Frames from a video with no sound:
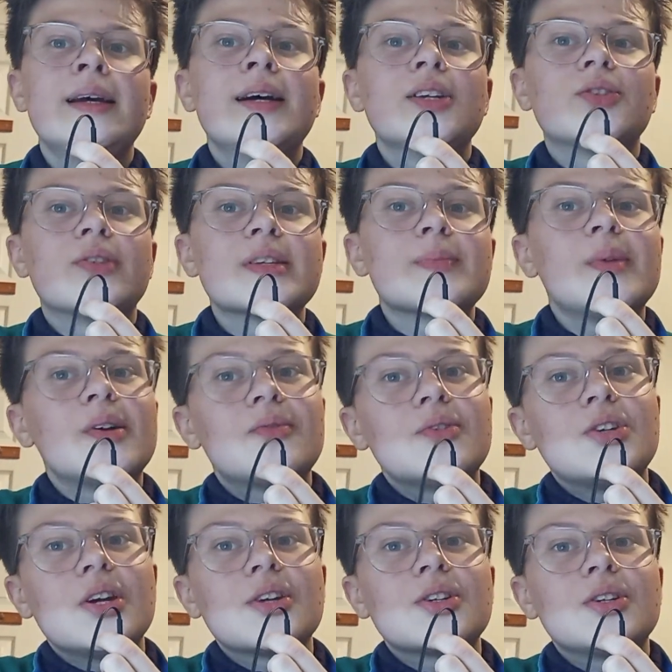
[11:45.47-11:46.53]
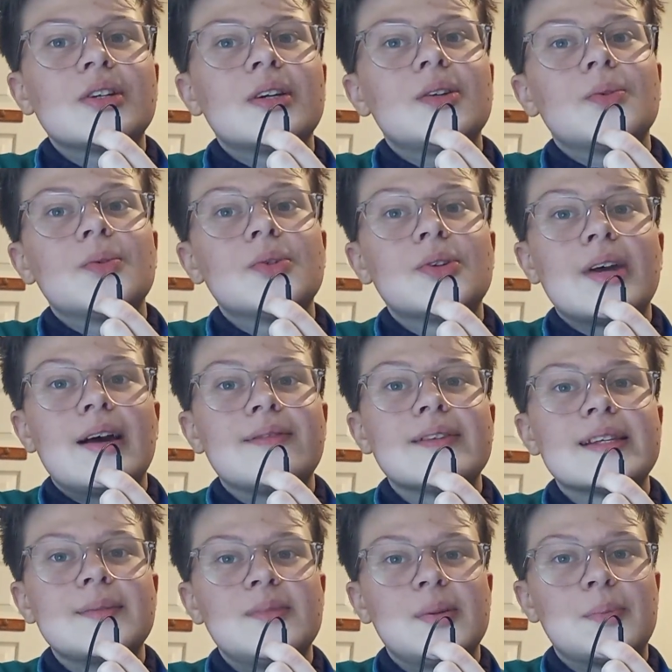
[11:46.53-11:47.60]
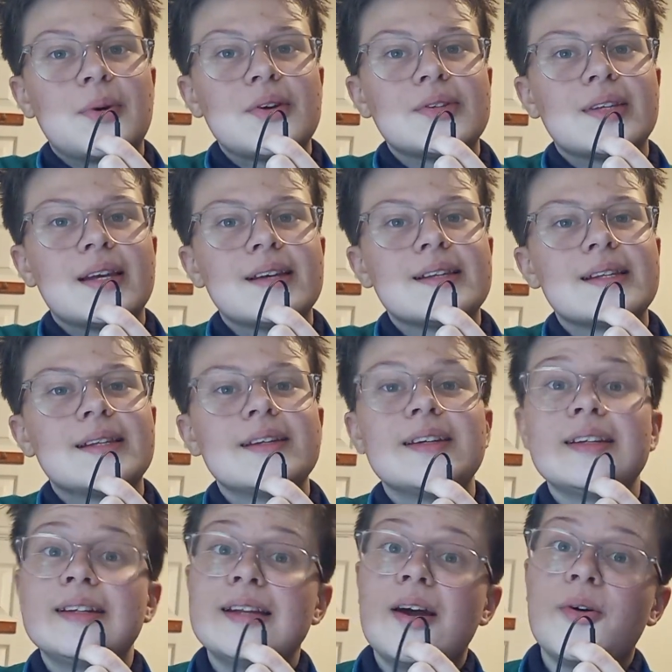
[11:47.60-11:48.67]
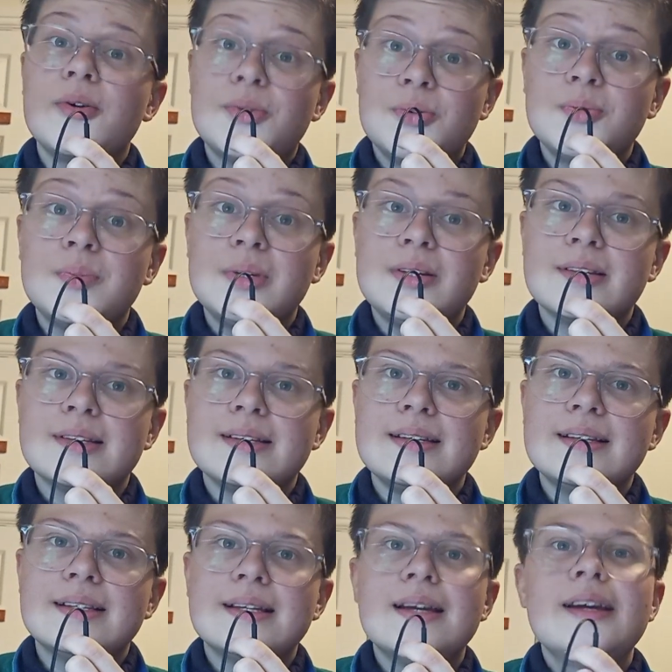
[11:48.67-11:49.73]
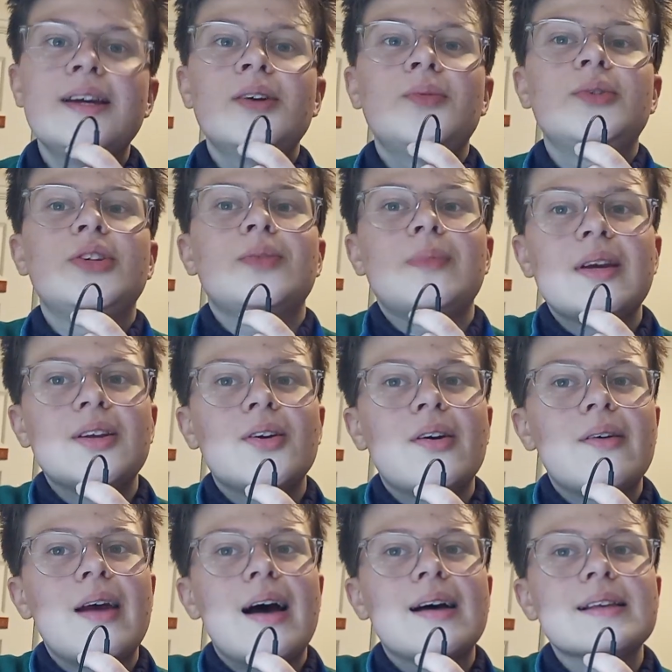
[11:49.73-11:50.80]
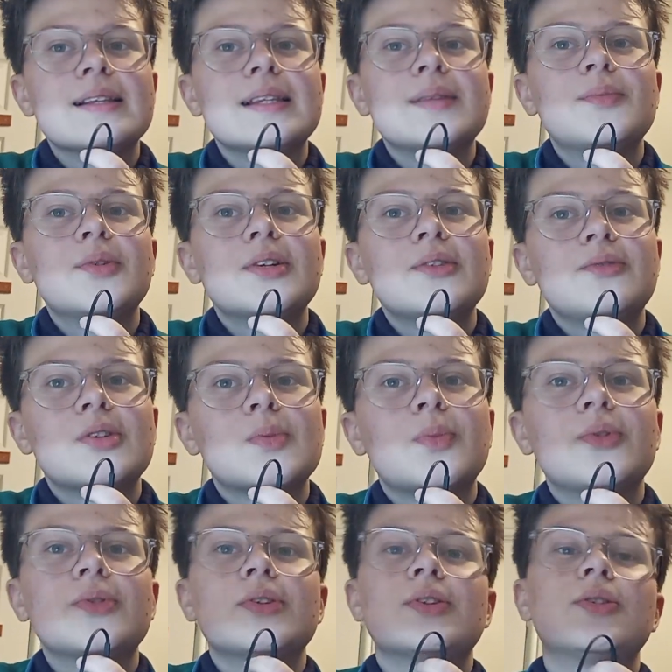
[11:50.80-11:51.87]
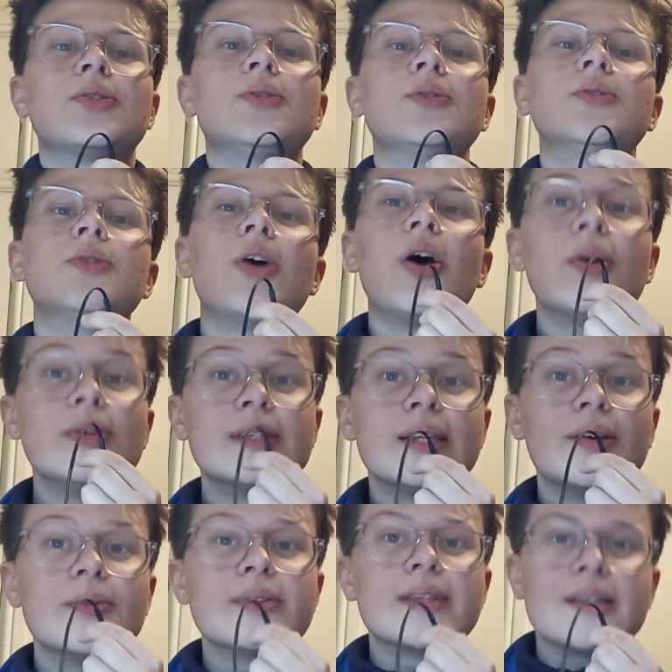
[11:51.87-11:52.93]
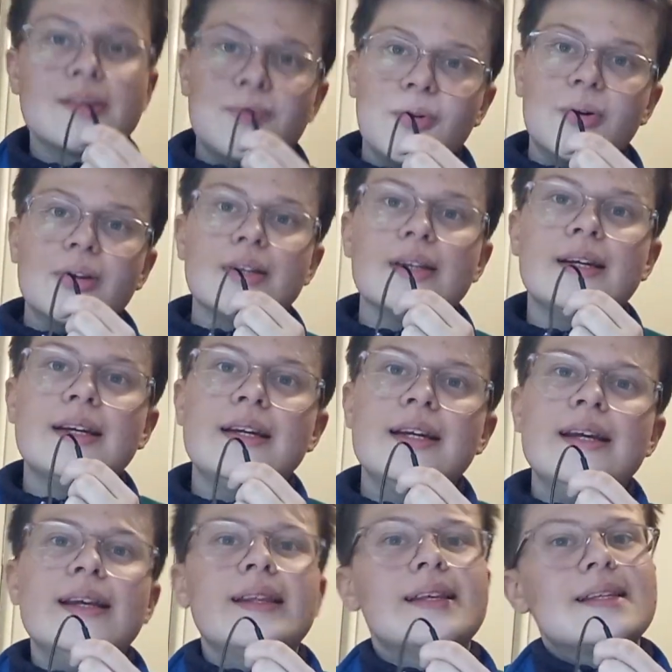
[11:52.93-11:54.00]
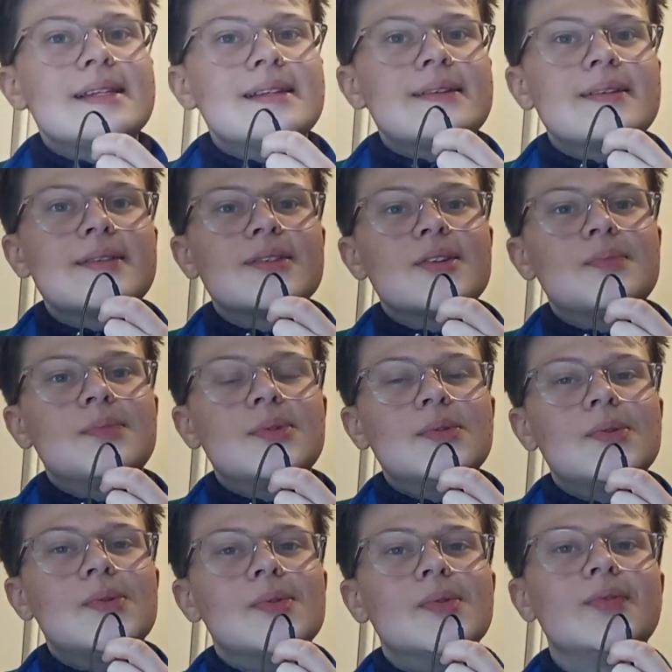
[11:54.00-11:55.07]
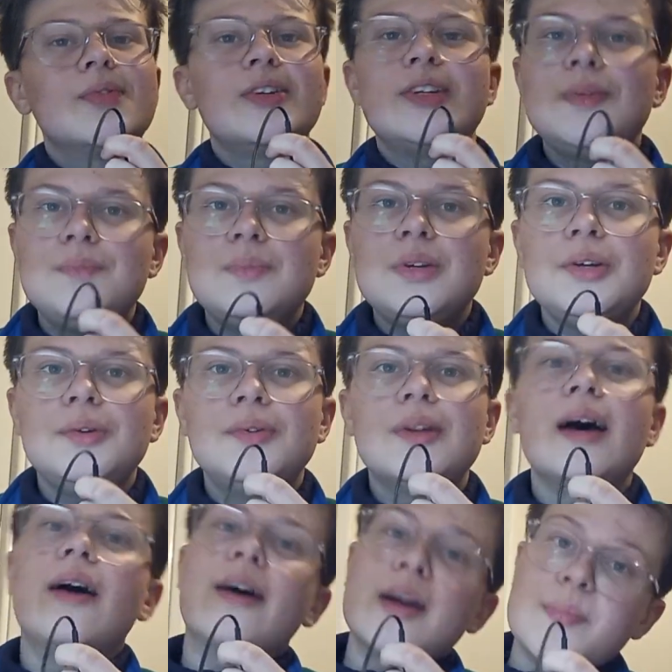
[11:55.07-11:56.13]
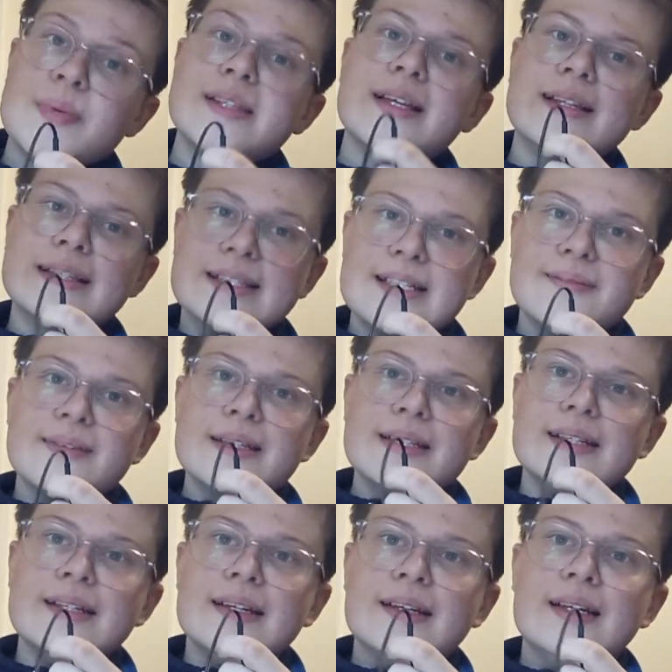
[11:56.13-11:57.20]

Transplant rejection can also have a similar process to autoimmune disease, which you may know as the body's response to host cells as foreign. This is an example of immune hypersensitivity.